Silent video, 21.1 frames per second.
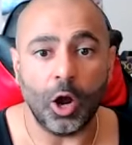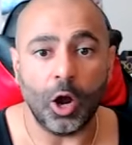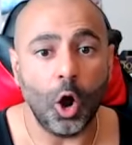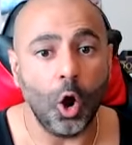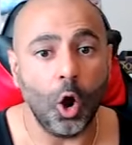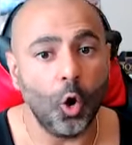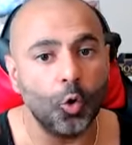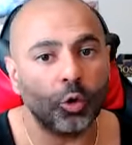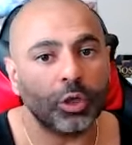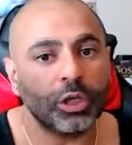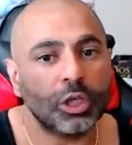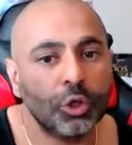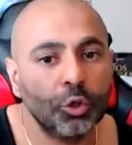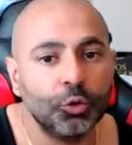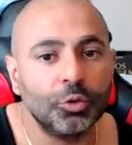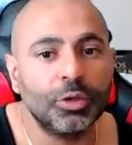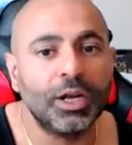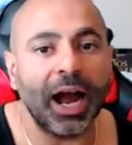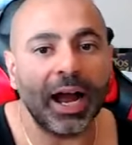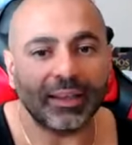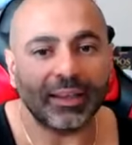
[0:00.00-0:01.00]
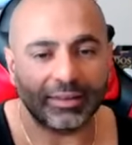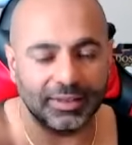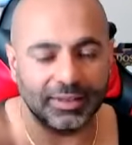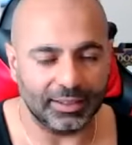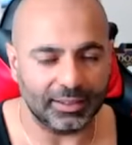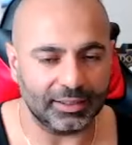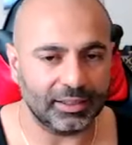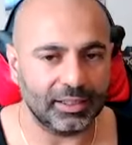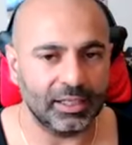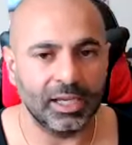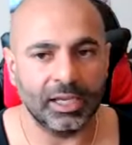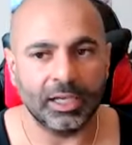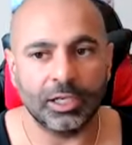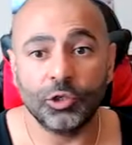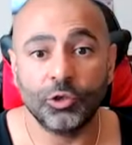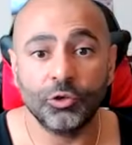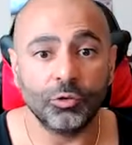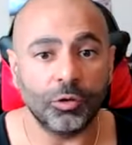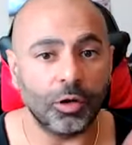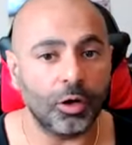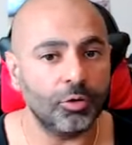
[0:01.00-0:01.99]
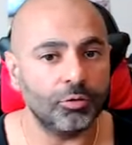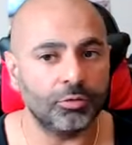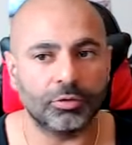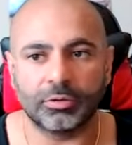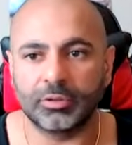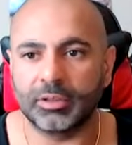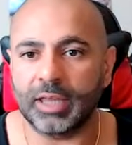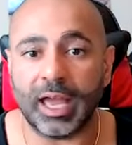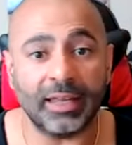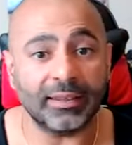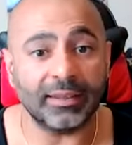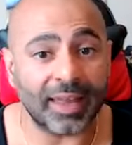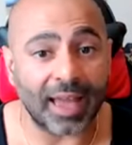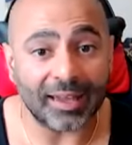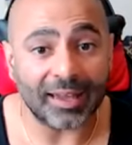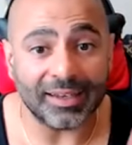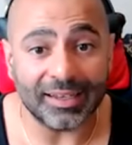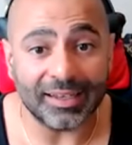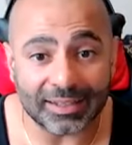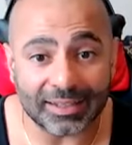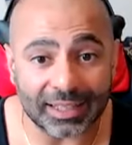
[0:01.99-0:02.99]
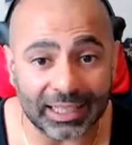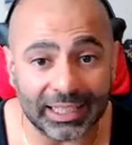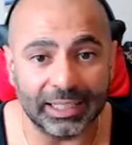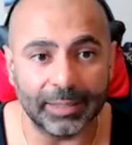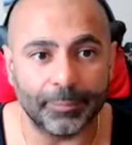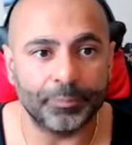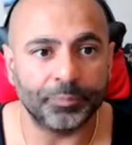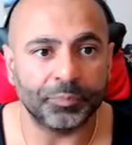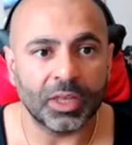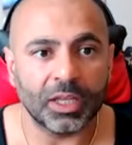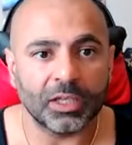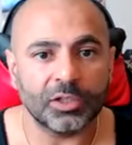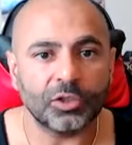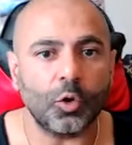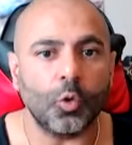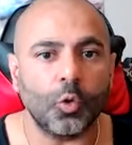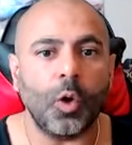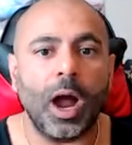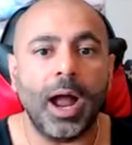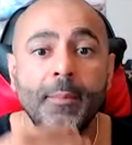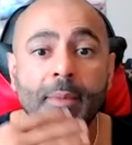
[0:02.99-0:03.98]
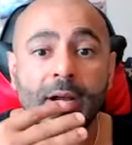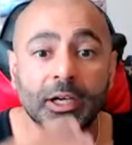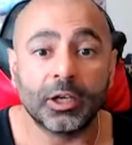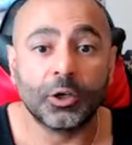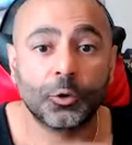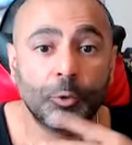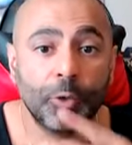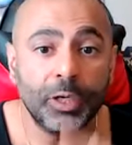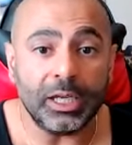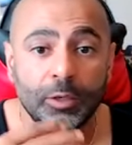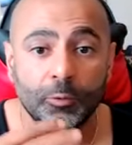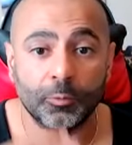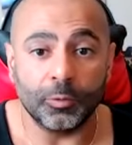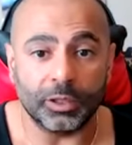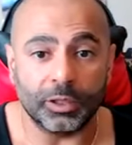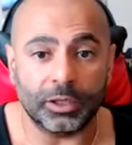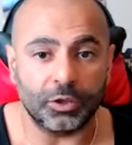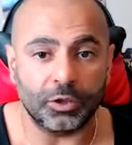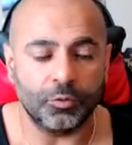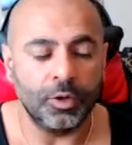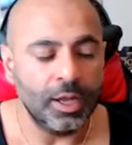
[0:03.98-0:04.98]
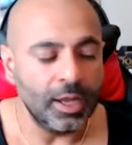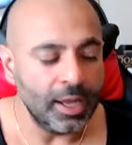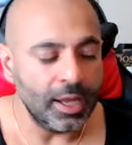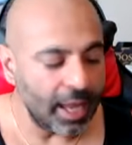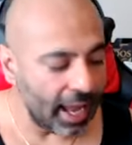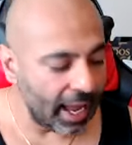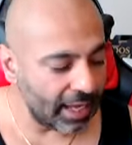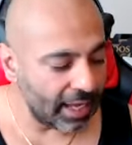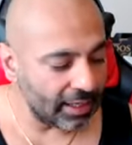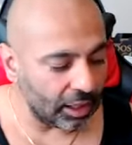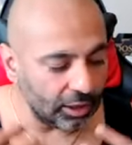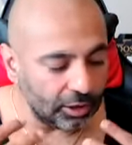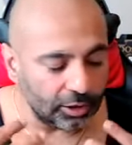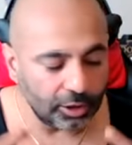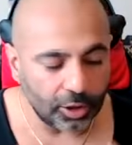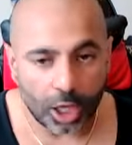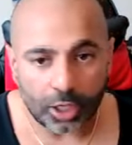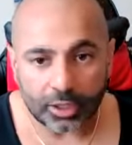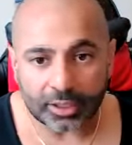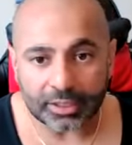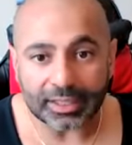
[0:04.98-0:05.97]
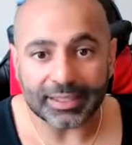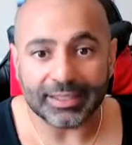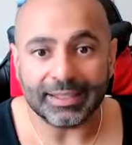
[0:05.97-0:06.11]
Oh, you got this. You oh that that is it. So I'm agreeing with you, and a lot of the